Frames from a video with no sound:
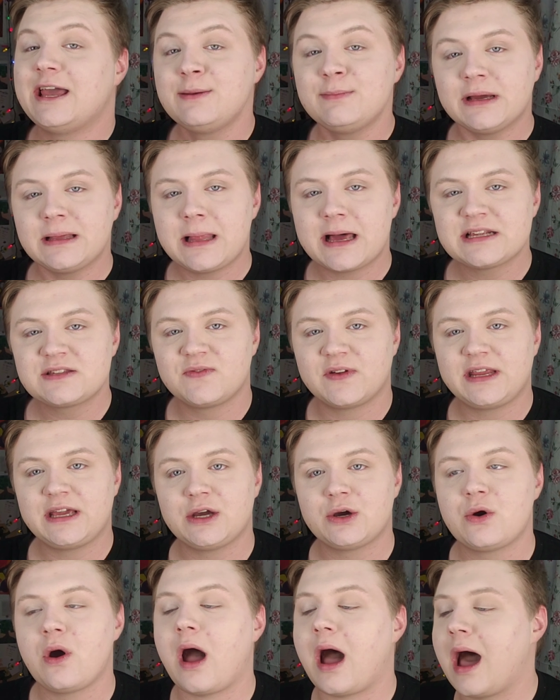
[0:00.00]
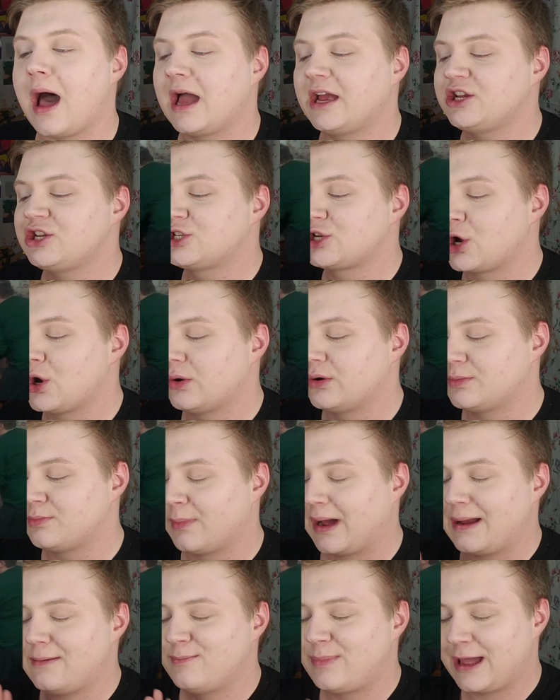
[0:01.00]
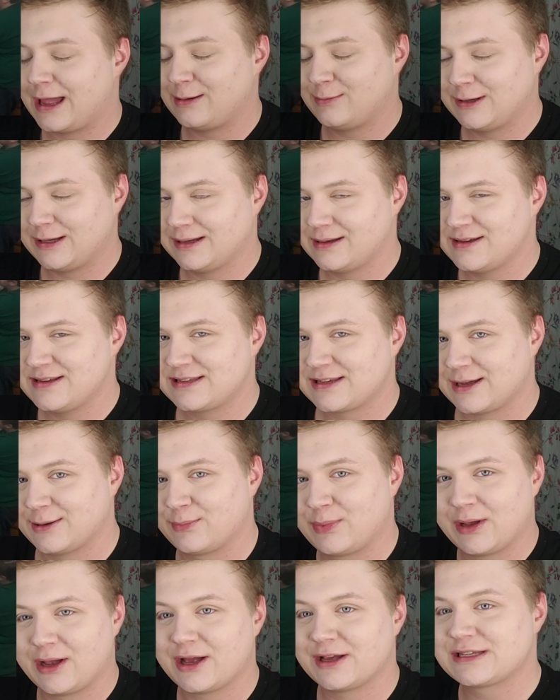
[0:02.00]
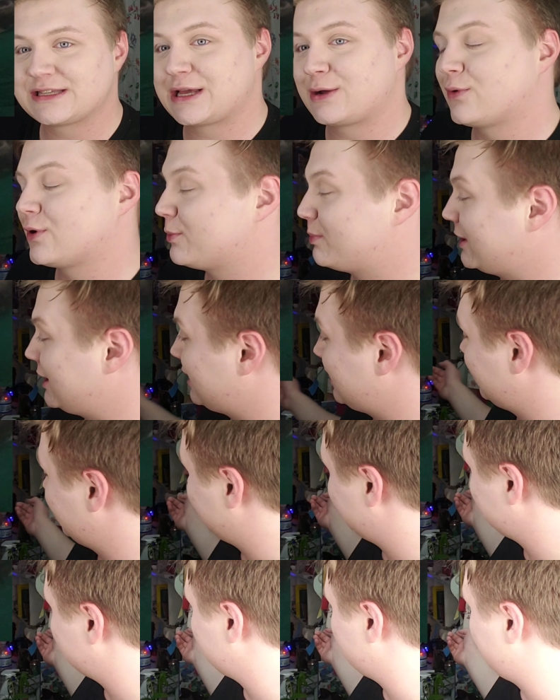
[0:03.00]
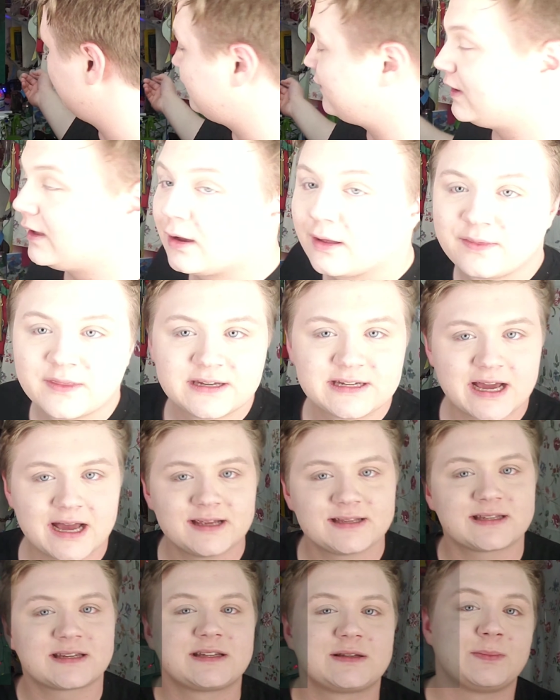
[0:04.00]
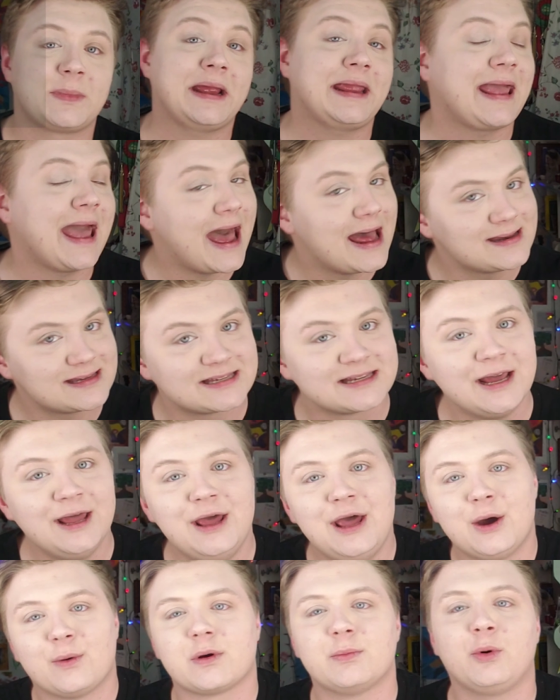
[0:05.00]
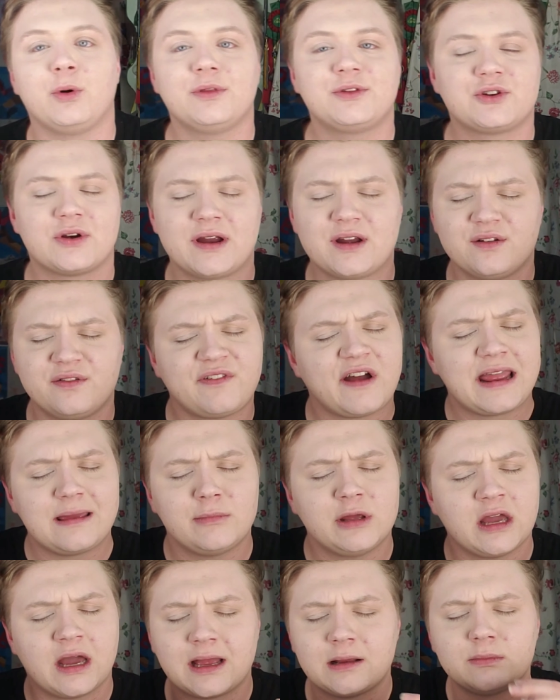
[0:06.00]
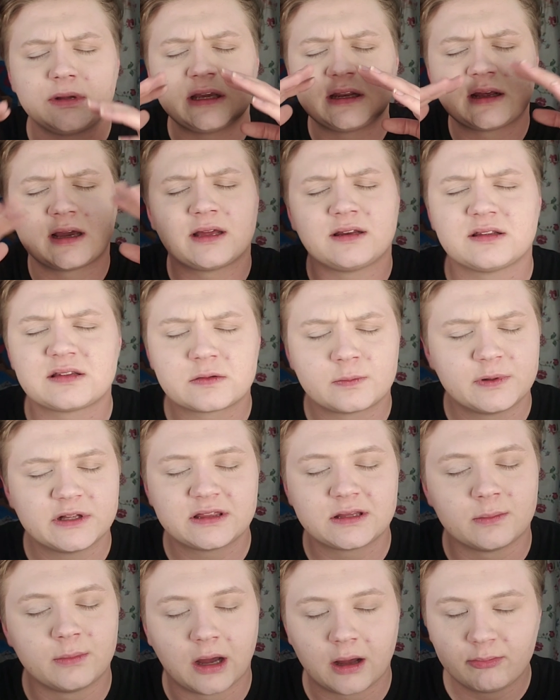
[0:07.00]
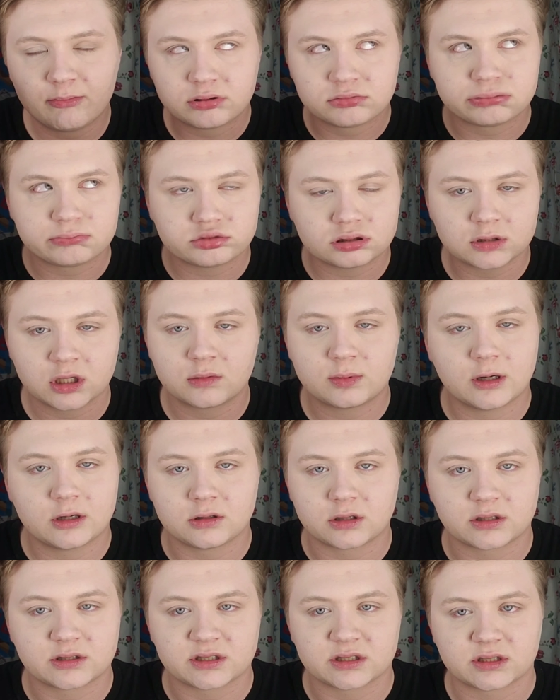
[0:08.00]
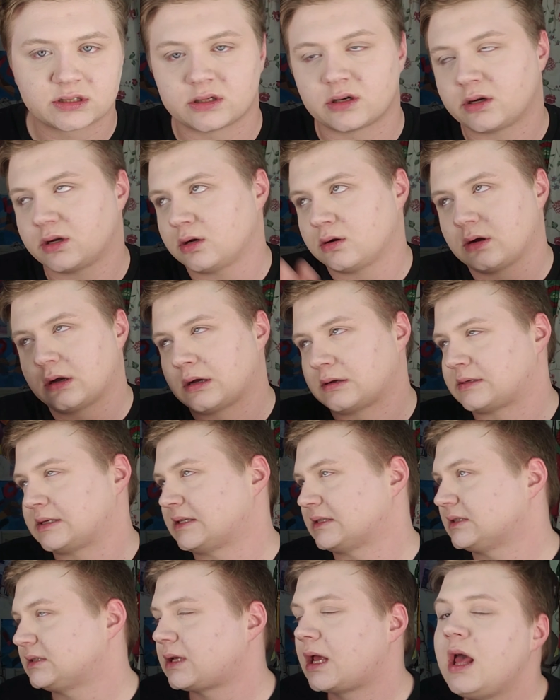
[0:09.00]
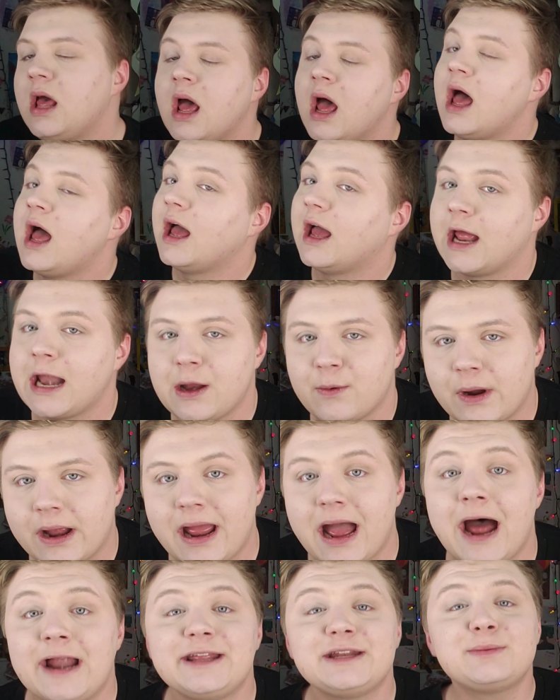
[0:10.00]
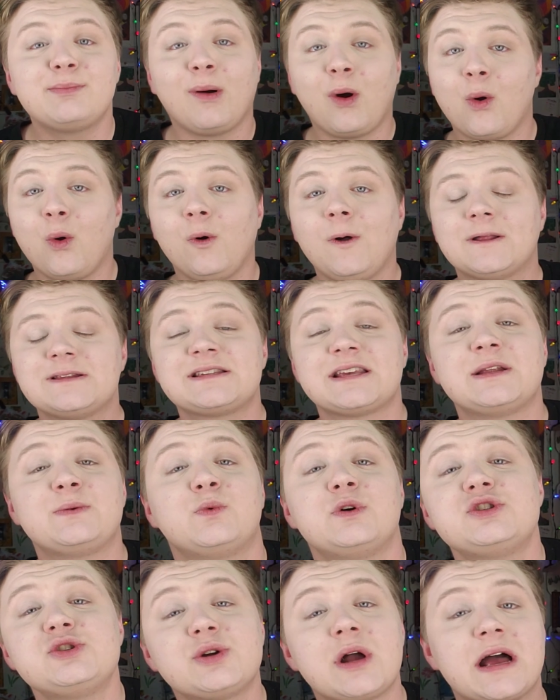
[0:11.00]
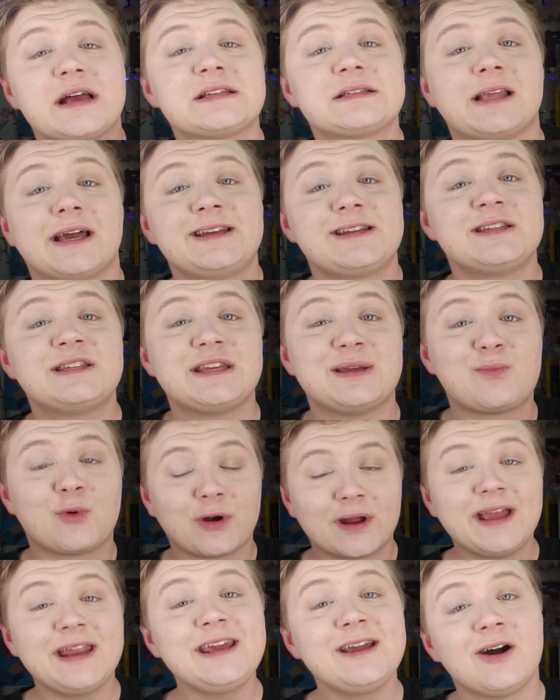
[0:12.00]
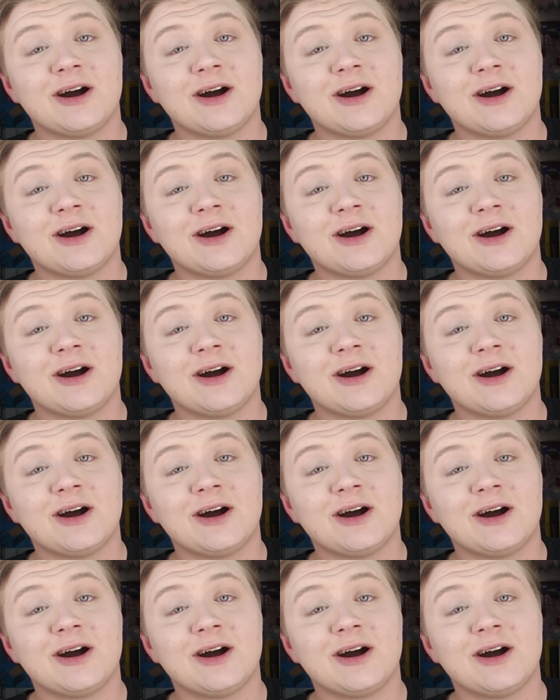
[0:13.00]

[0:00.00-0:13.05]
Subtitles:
In my last video, I showed my babies because they were being goofy on the desks. My cats were both trying to fight behind me and I had to split them up. They're brother and sister, you know how it is. Anyway, I did a poll and said, would you guys like to see more kitty